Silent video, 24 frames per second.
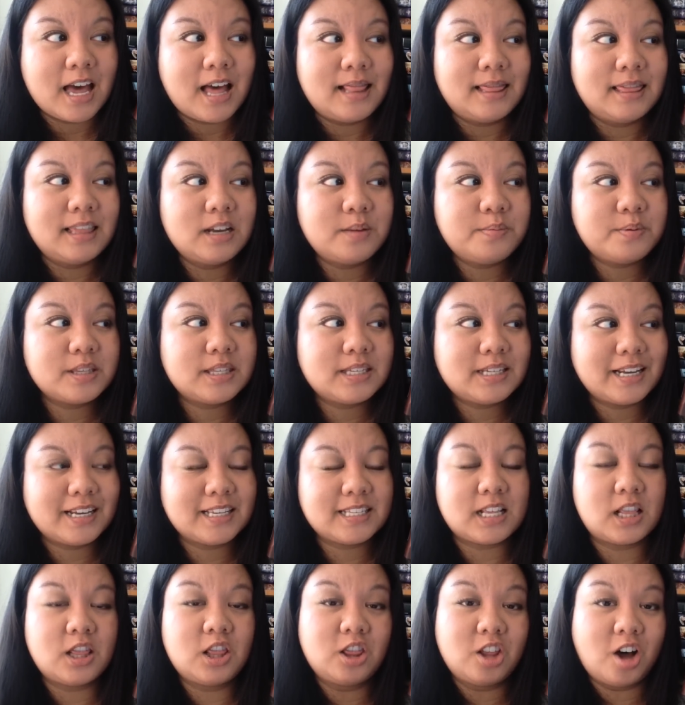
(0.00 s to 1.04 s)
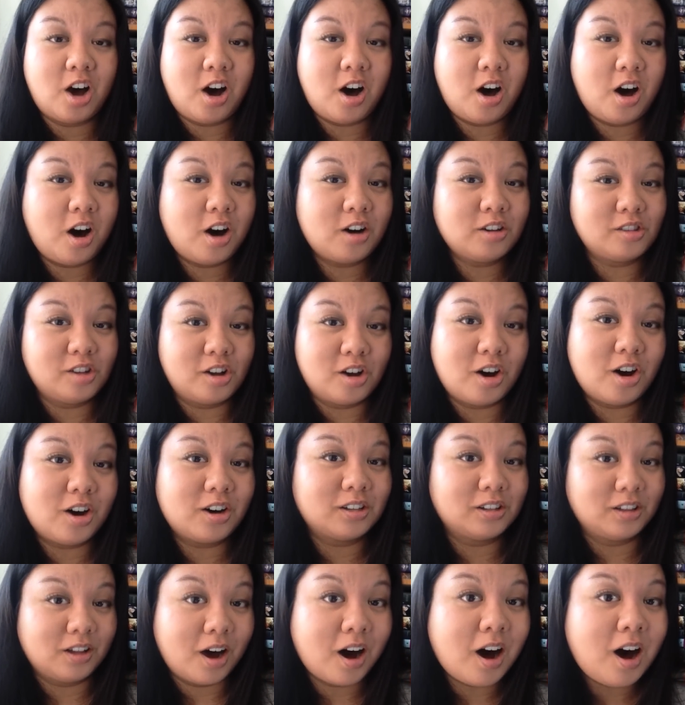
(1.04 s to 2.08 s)
bit takes a long,
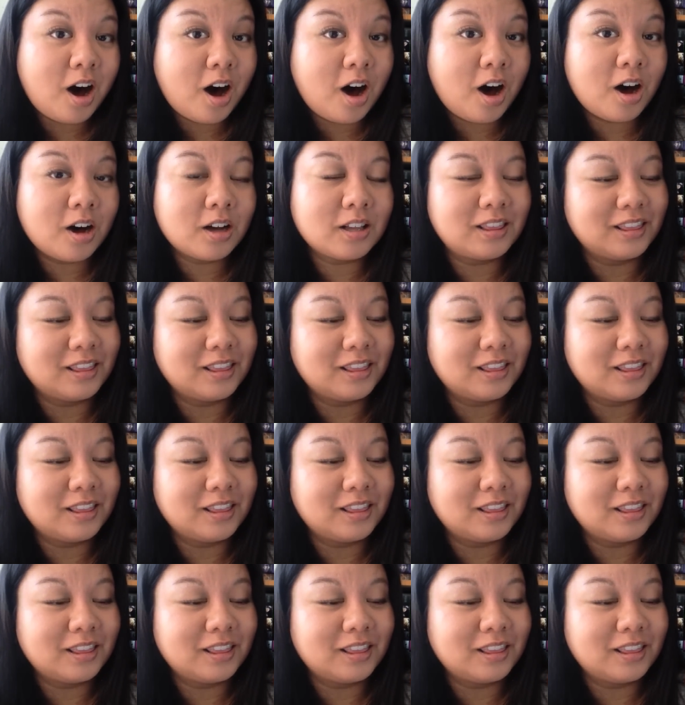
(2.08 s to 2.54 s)
long, long,